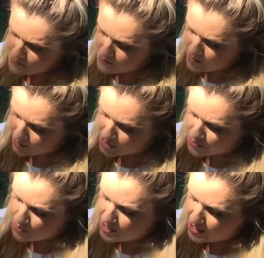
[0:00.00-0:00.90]
I'm going to
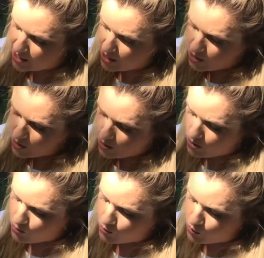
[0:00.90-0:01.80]
put here
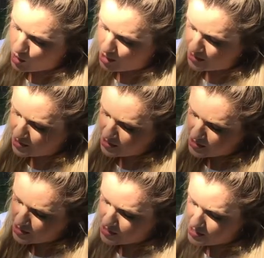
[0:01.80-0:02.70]
1
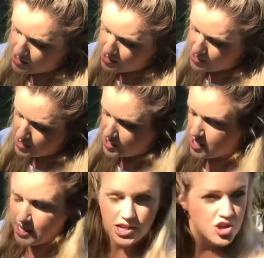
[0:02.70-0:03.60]

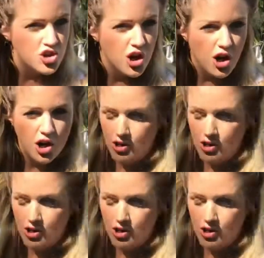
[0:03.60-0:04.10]
HR.